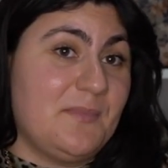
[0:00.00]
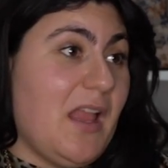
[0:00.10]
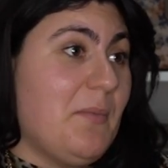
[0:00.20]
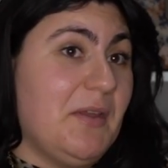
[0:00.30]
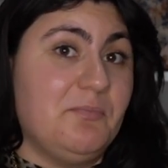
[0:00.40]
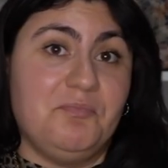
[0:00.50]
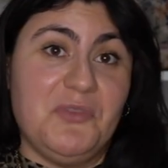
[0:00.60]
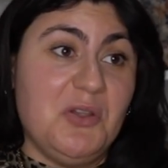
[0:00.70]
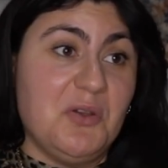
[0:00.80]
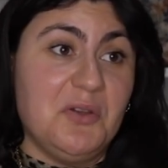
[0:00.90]
I mean,
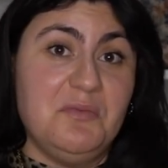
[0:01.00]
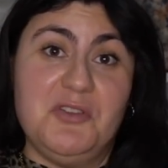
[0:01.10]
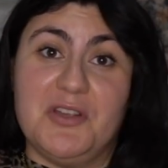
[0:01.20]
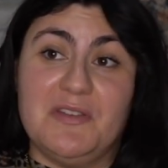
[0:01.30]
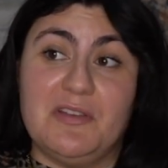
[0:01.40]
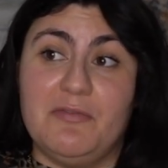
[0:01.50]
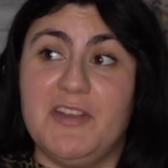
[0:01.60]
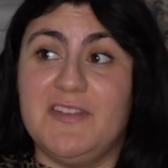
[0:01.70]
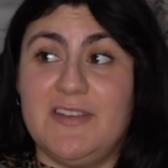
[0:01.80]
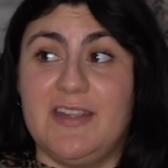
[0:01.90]
you could, you can stop
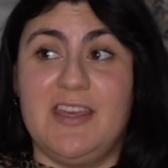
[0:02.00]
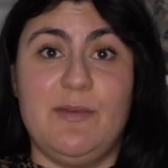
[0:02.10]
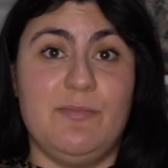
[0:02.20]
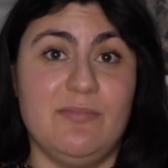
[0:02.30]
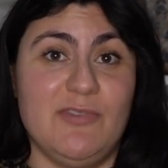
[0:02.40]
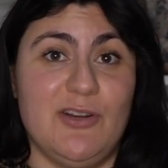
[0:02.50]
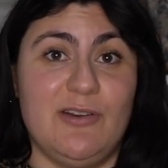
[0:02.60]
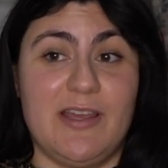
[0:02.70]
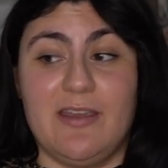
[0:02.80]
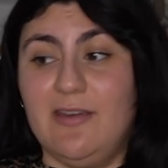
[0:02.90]
this and then keep, you know,
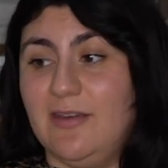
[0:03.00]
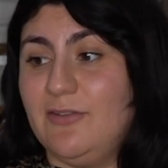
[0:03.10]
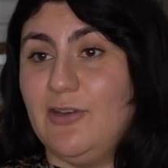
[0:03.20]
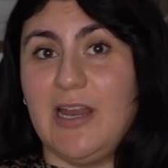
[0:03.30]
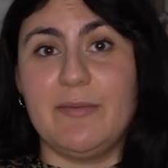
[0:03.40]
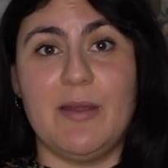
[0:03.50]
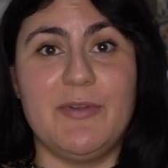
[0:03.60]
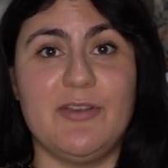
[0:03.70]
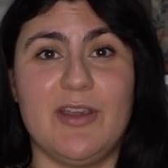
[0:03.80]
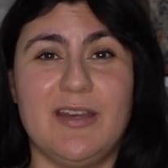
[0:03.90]
like your laptop
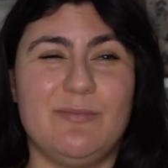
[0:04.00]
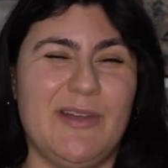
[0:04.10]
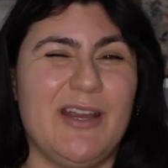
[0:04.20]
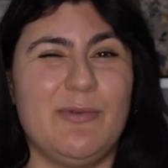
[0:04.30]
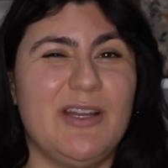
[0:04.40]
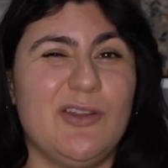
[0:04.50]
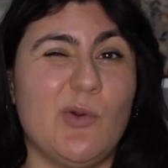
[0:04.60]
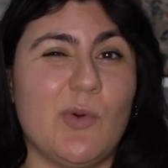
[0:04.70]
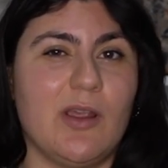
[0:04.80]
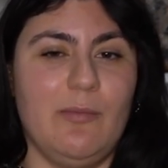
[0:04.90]
in your hand, but I really
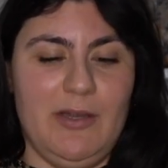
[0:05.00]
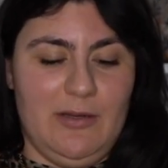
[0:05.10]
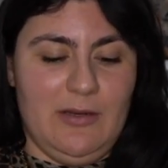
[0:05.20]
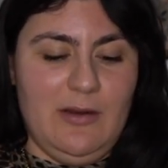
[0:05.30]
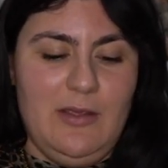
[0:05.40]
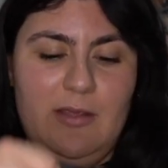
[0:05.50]
don't recommend it.